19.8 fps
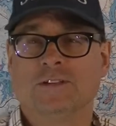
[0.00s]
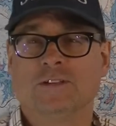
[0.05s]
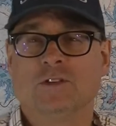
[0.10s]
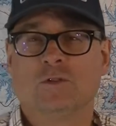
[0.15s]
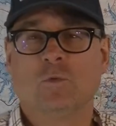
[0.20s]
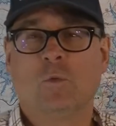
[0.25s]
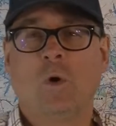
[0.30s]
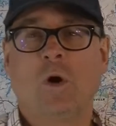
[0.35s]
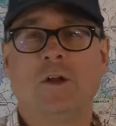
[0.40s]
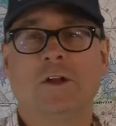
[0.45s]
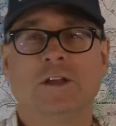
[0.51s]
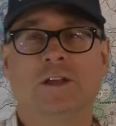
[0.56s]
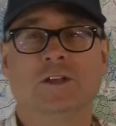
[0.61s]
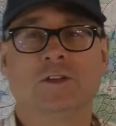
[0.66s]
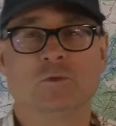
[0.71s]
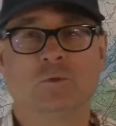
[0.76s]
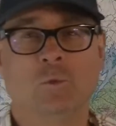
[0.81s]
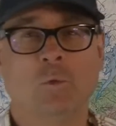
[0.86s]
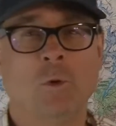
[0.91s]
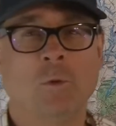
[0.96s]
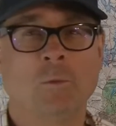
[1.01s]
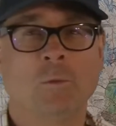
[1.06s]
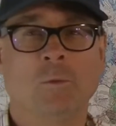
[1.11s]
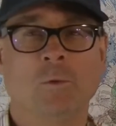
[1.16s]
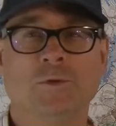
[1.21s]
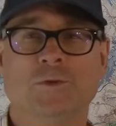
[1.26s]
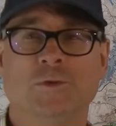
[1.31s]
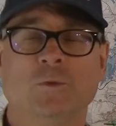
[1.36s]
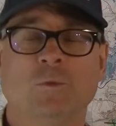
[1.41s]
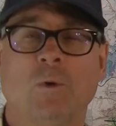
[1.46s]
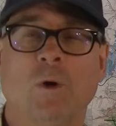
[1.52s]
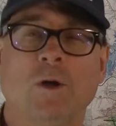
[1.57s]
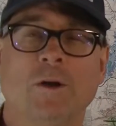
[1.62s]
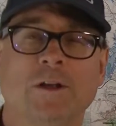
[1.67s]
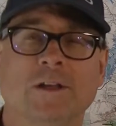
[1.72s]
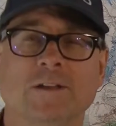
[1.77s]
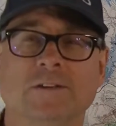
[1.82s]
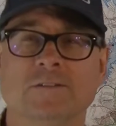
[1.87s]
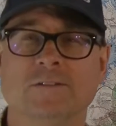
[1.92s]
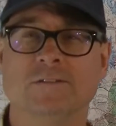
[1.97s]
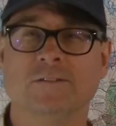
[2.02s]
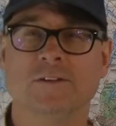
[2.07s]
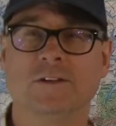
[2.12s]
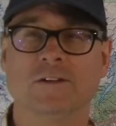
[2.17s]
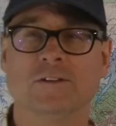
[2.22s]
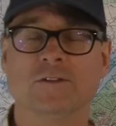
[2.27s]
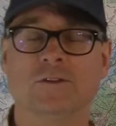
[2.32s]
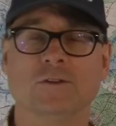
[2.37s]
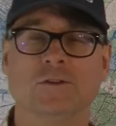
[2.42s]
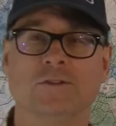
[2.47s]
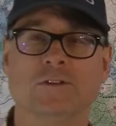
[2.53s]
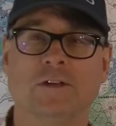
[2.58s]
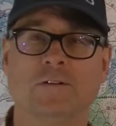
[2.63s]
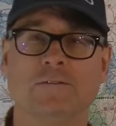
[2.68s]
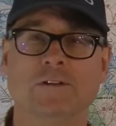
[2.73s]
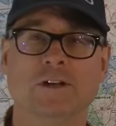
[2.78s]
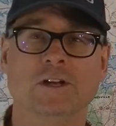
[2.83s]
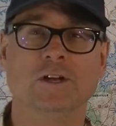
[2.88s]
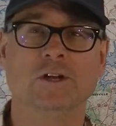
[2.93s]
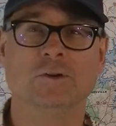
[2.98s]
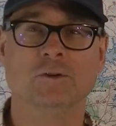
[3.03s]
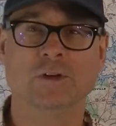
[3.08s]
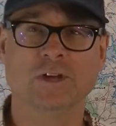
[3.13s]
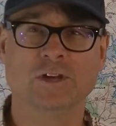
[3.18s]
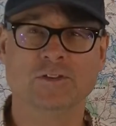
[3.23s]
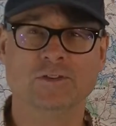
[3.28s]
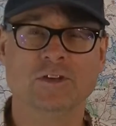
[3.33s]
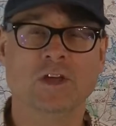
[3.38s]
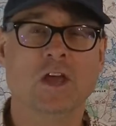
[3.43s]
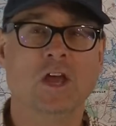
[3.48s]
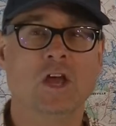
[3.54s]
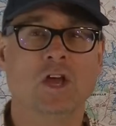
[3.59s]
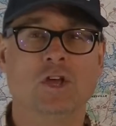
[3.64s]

As the water gets warmer, once the water gets to 60 or 70 degrees,